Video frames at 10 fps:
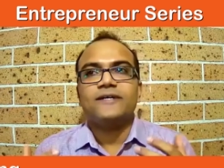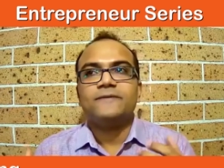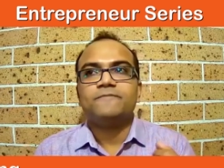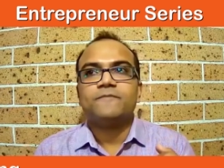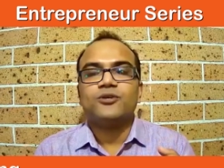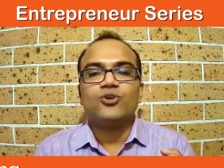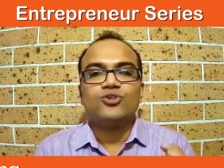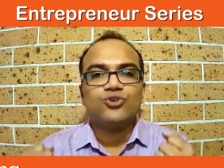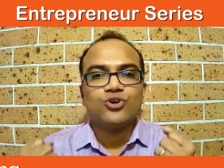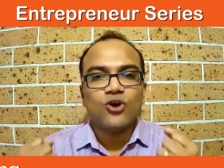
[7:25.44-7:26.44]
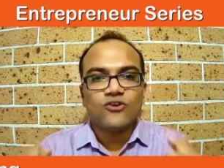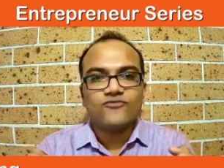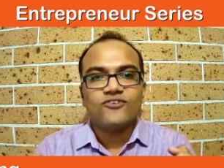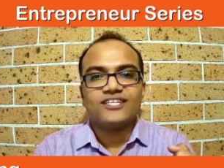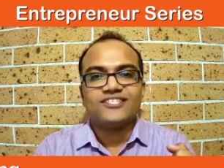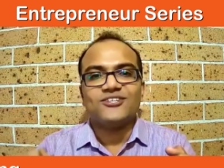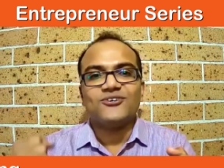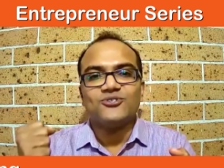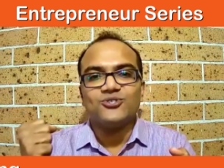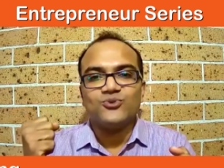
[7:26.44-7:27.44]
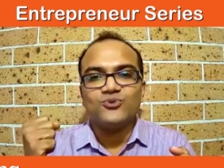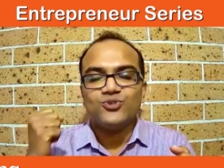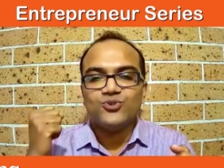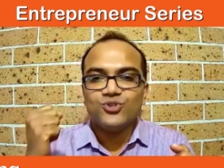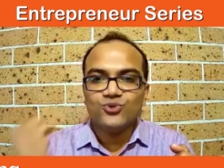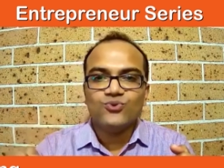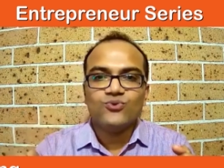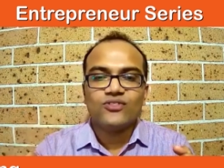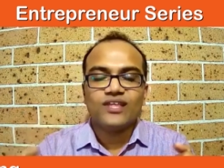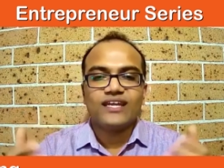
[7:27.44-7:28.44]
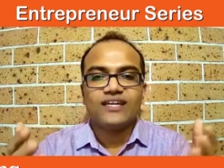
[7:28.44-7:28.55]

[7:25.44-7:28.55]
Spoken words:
your confidence. You knew that